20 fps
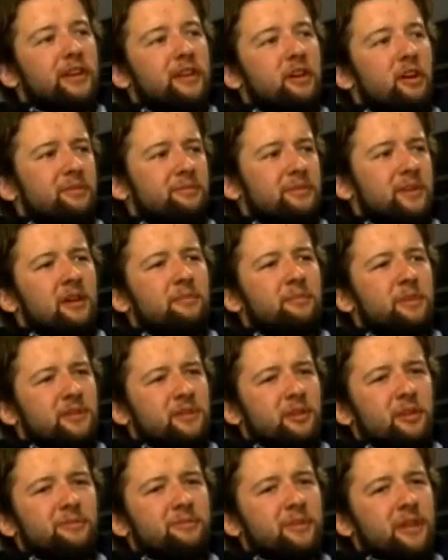called me up and
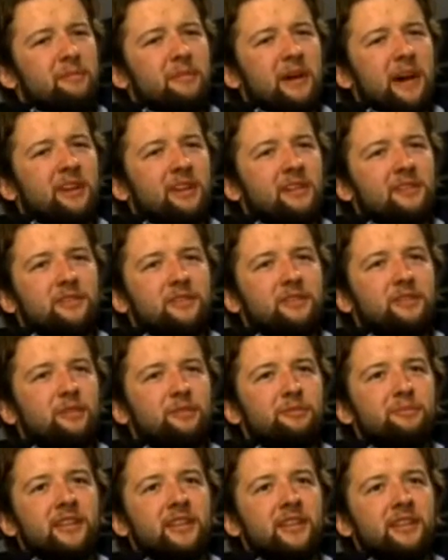told me about it, and
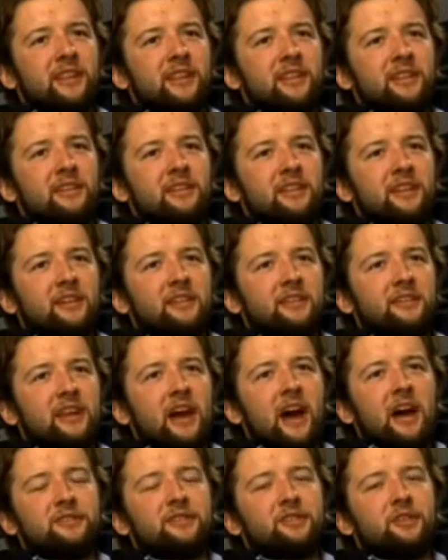told me he needed a
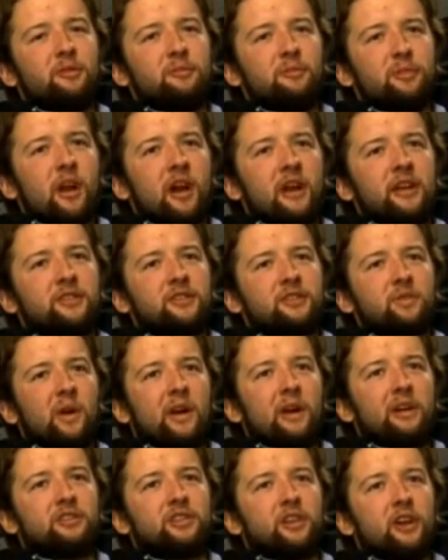not-so-bright,
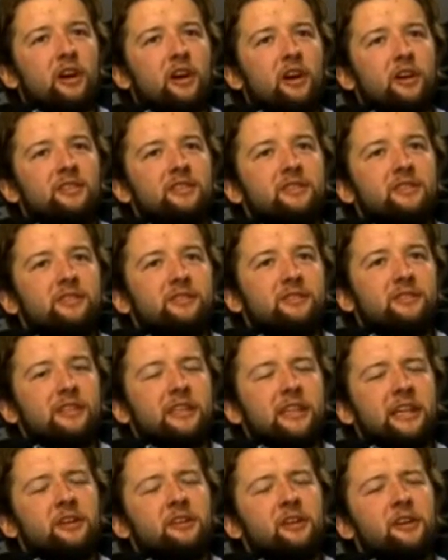square-jawed
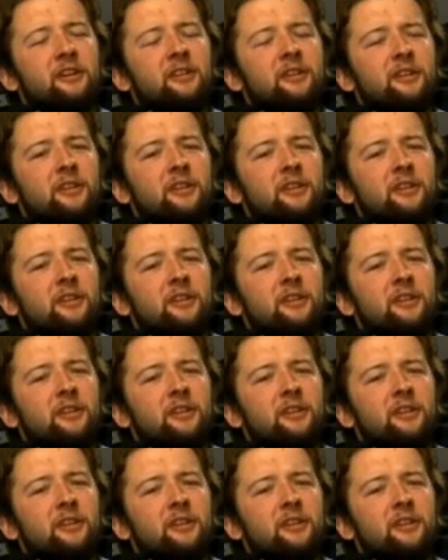leader